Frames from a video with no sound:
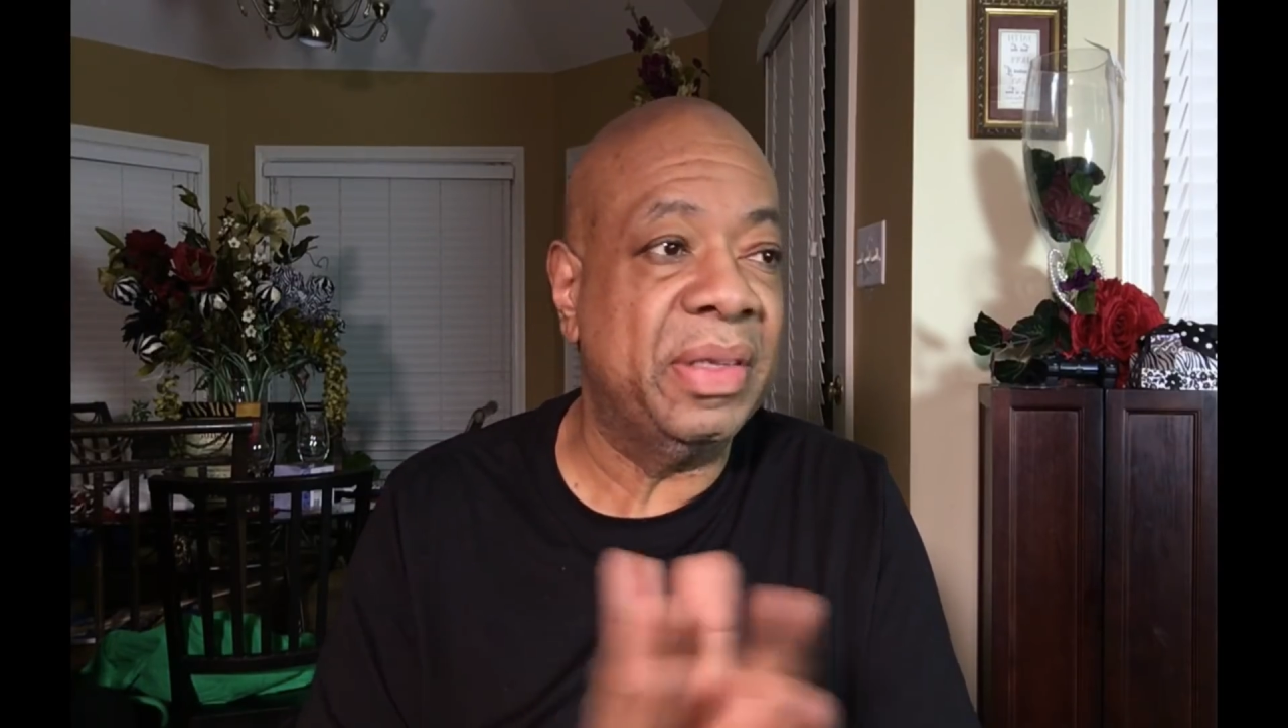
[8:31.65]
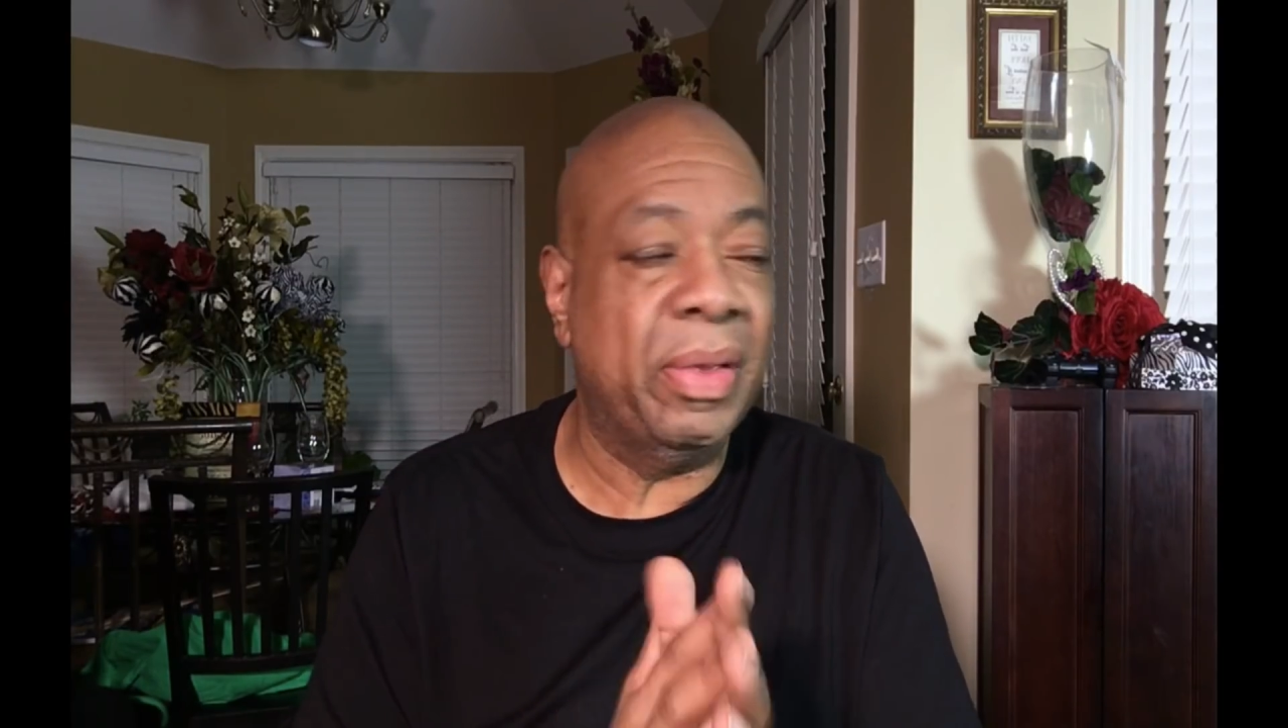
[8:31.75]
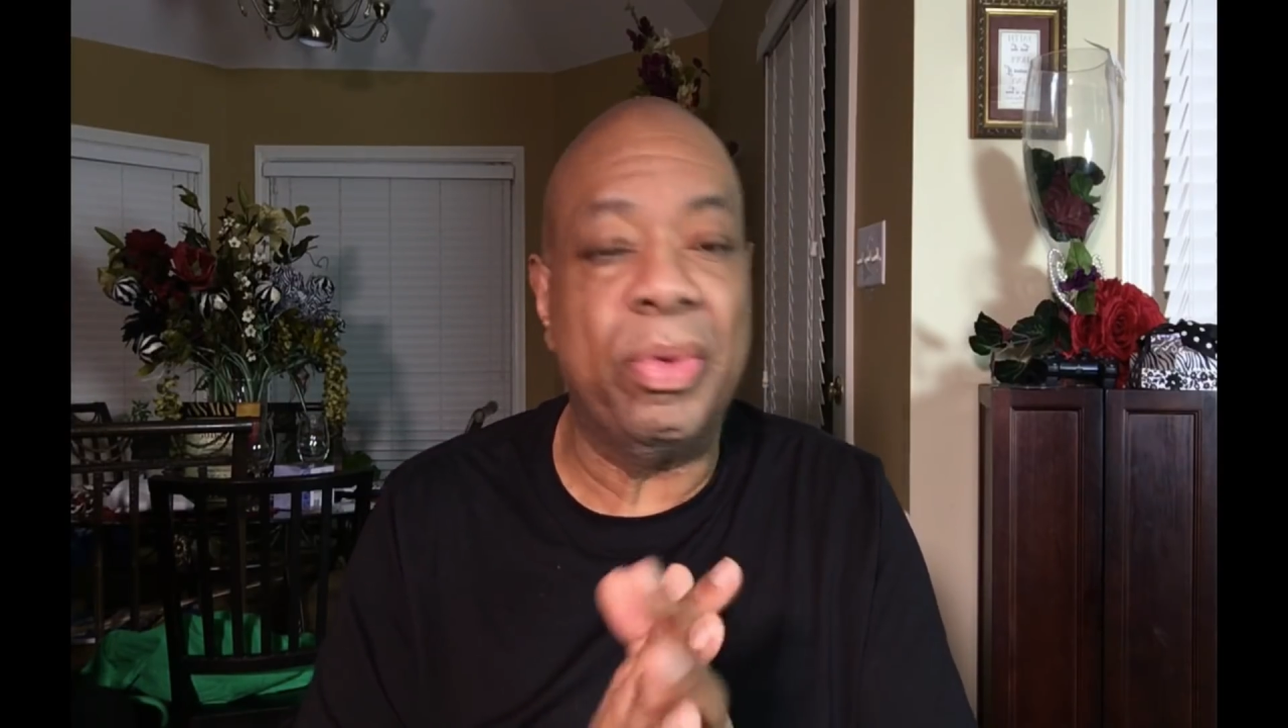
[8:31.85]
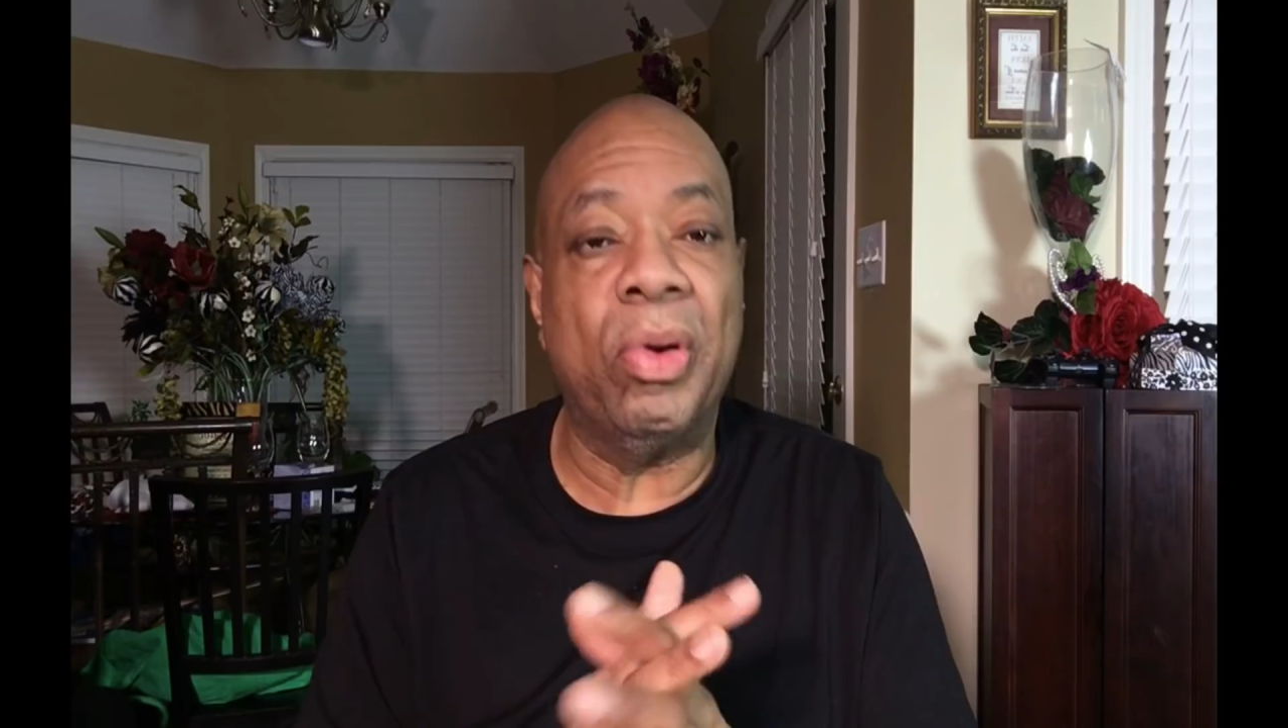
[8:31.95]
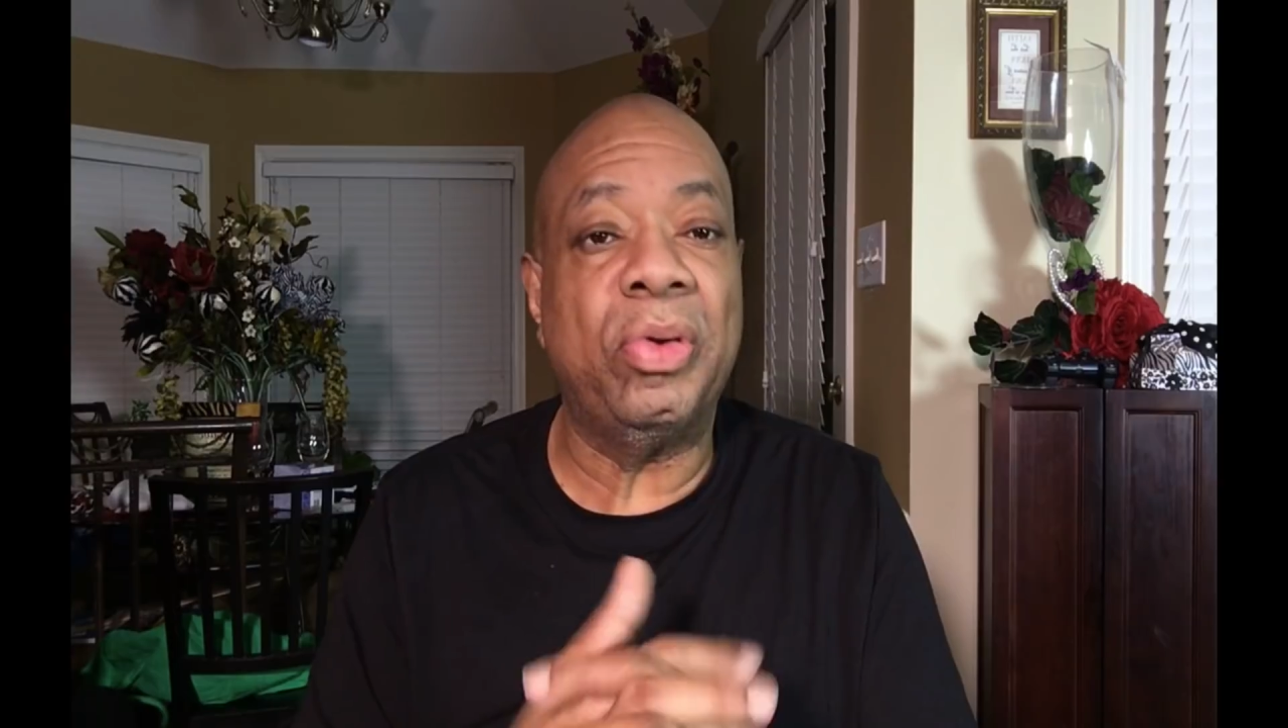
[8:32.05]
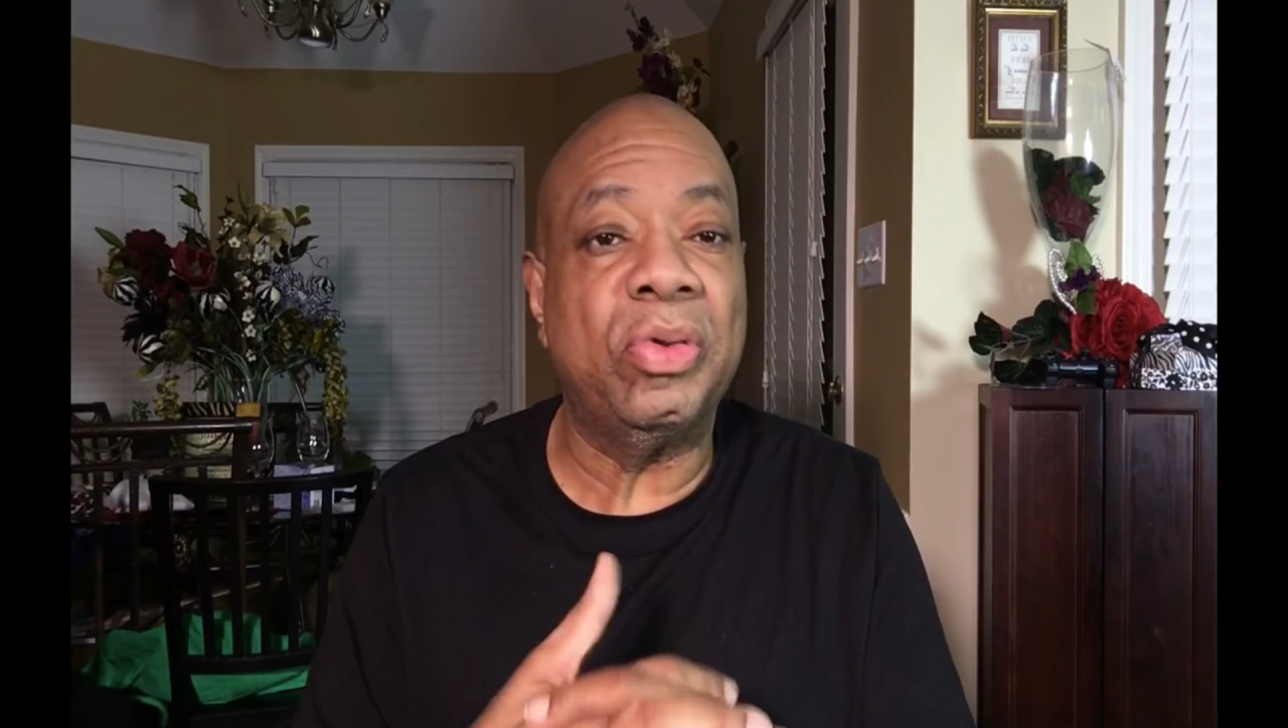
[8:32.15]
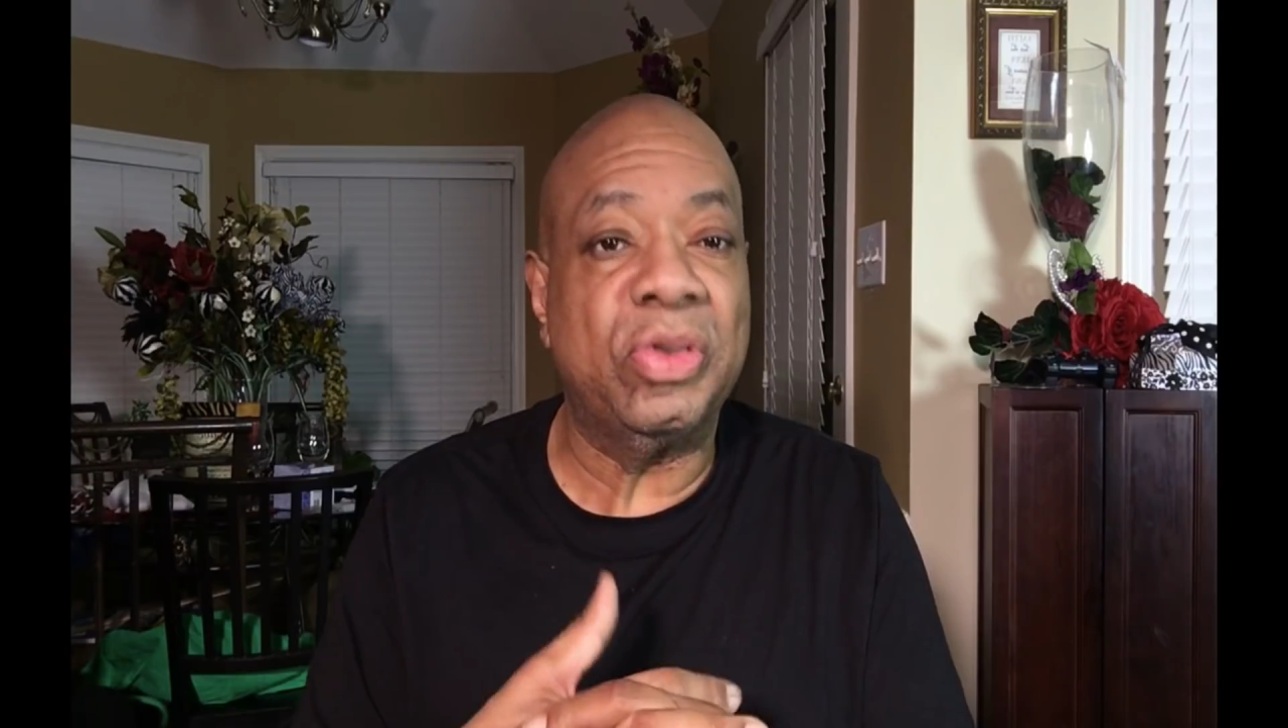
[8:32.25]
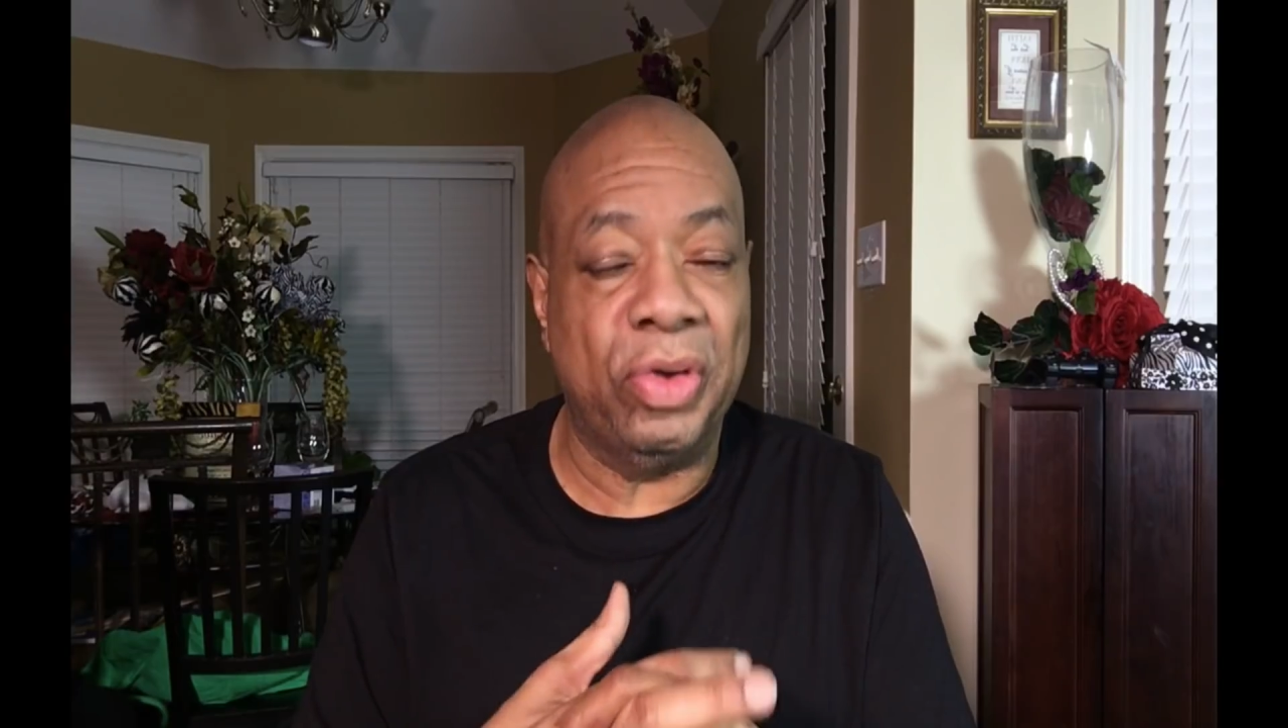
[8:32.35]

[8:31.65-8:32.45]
on